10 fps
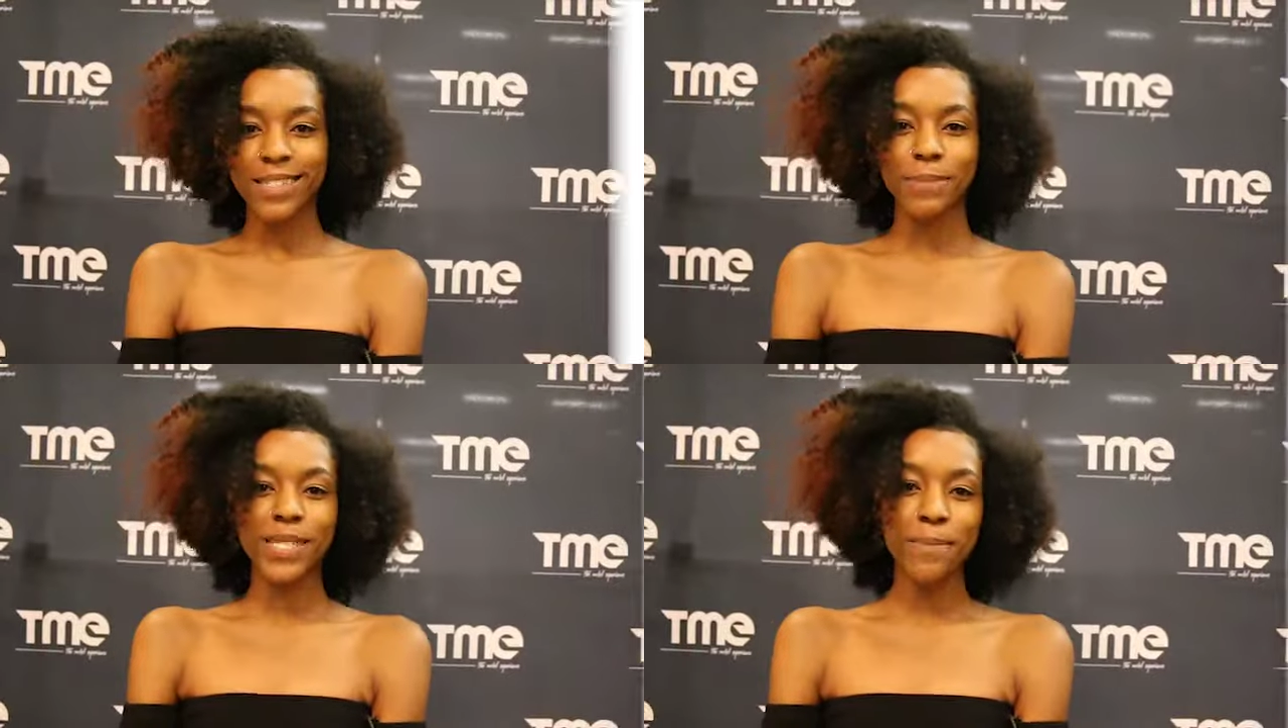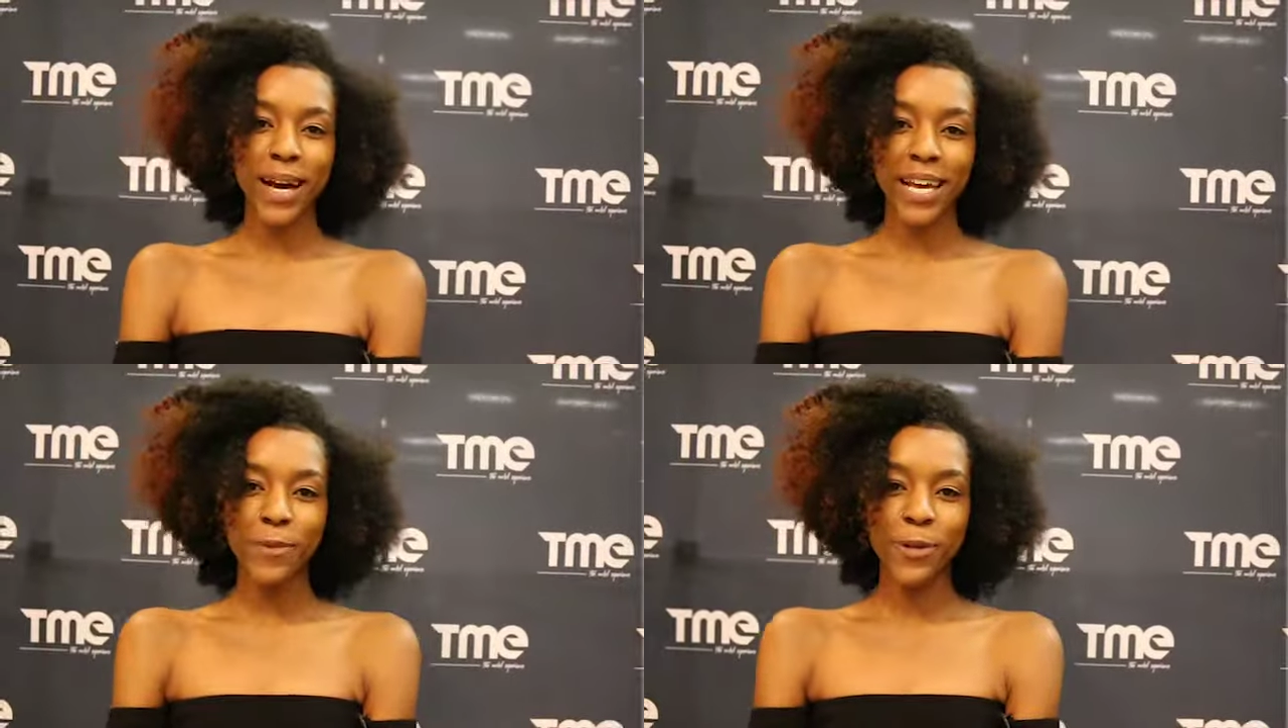I'm
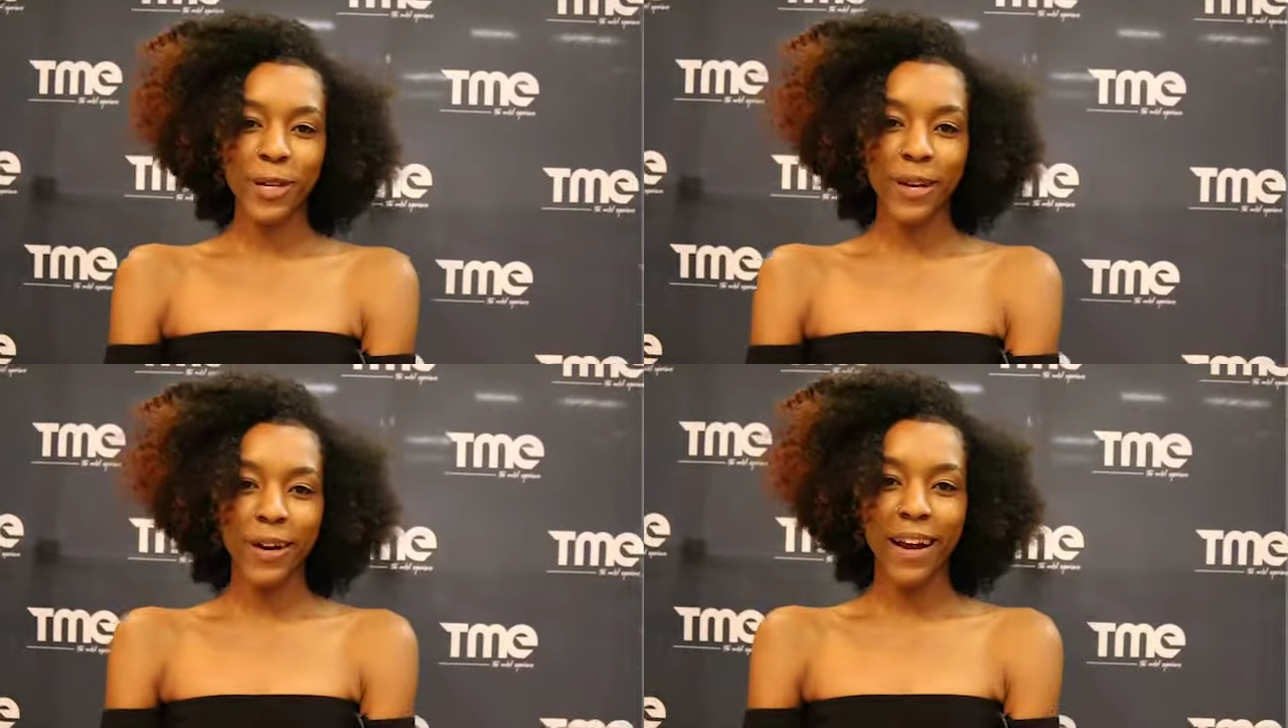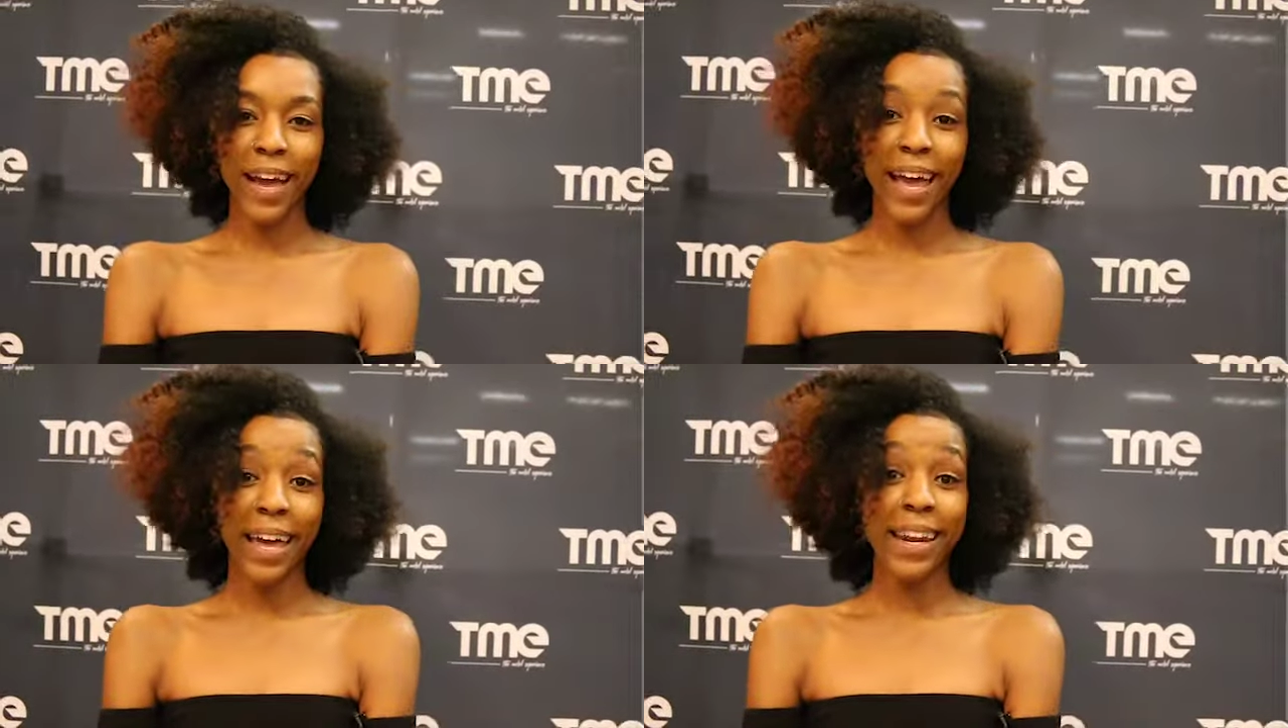Samaya Munir,
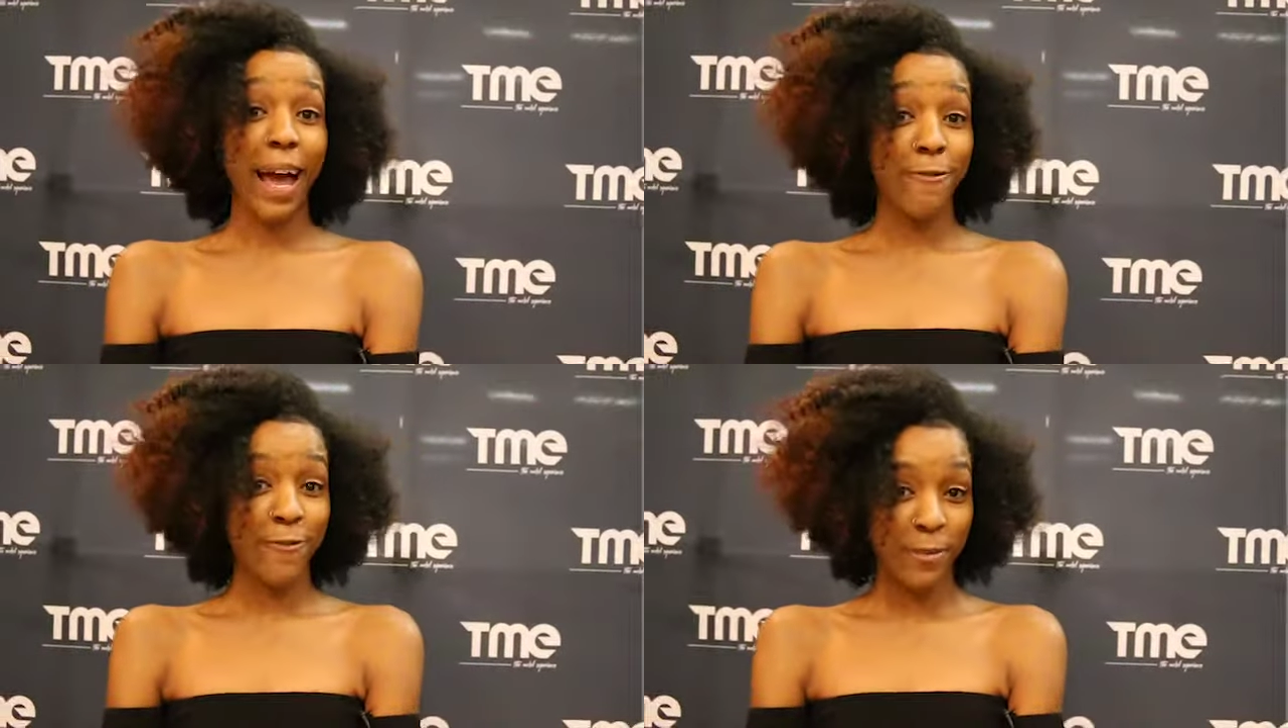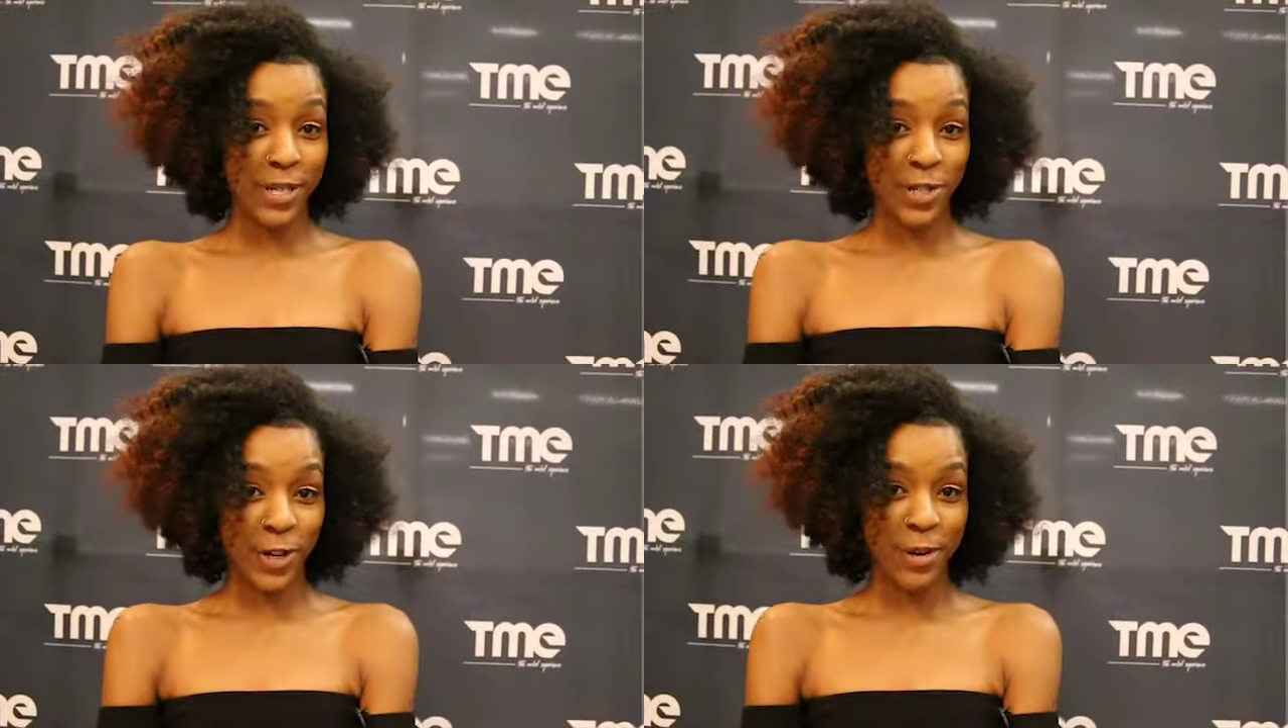and I'm from
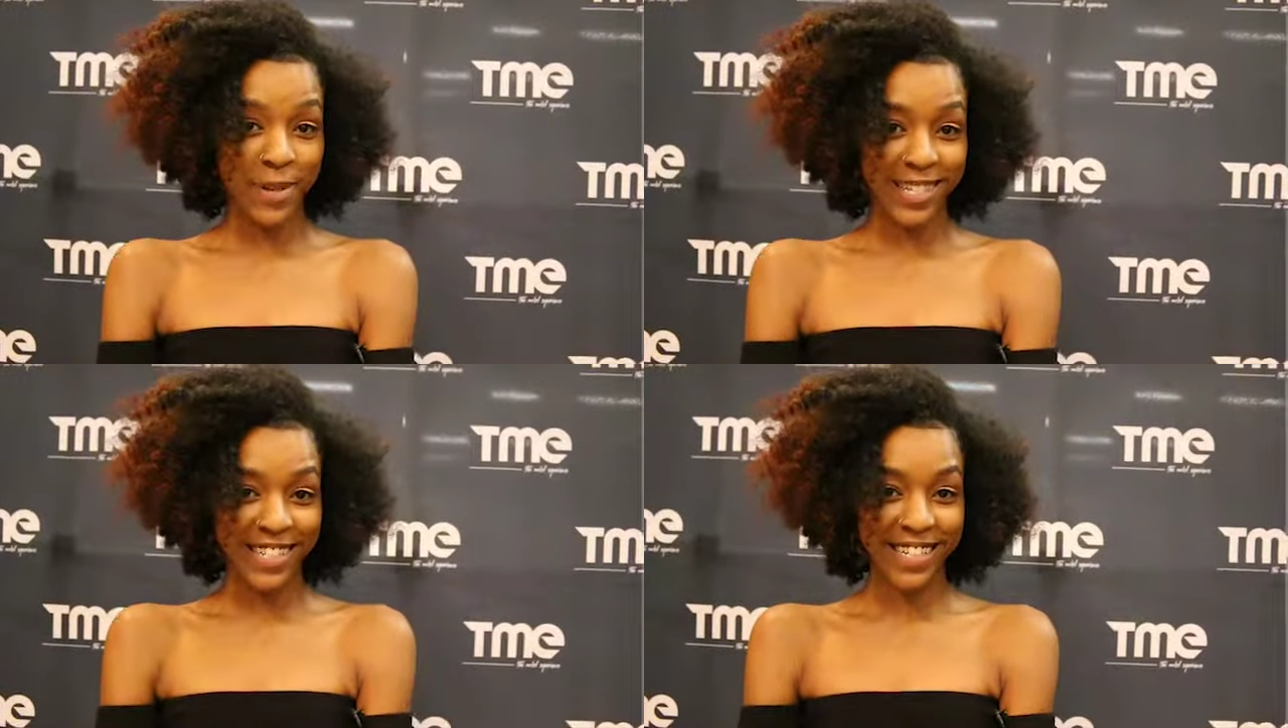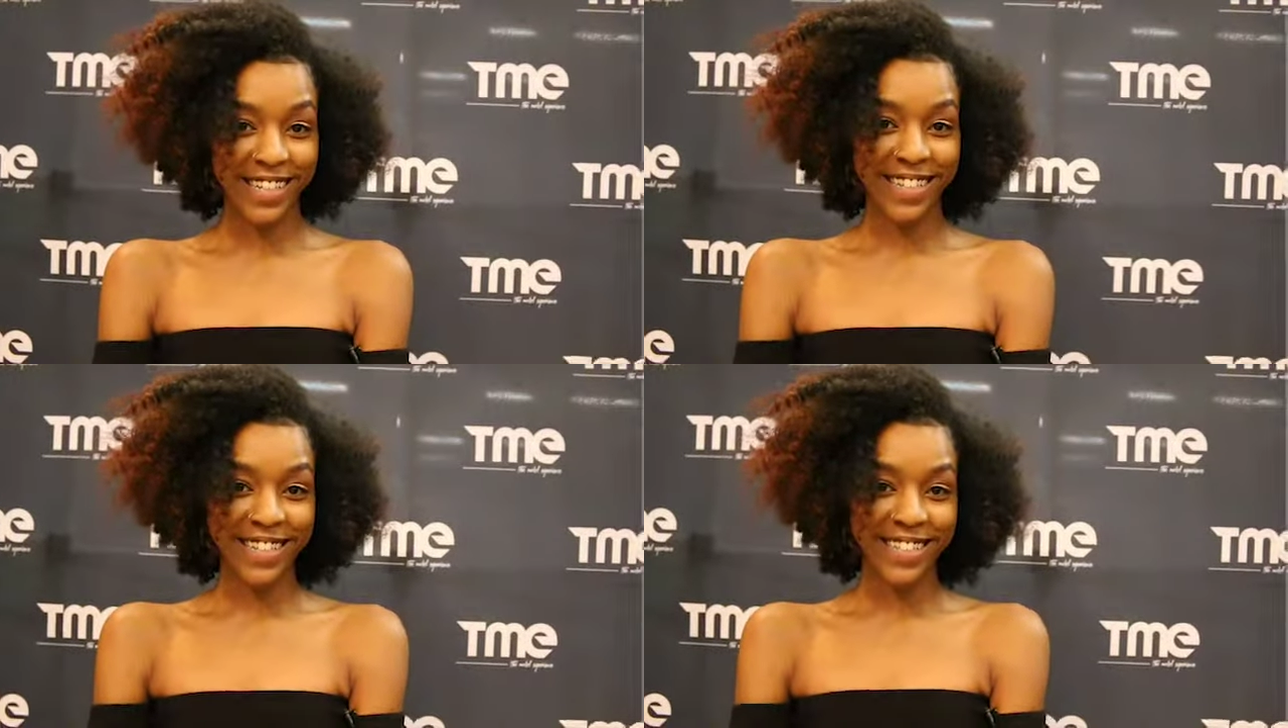Detroit, Michigan.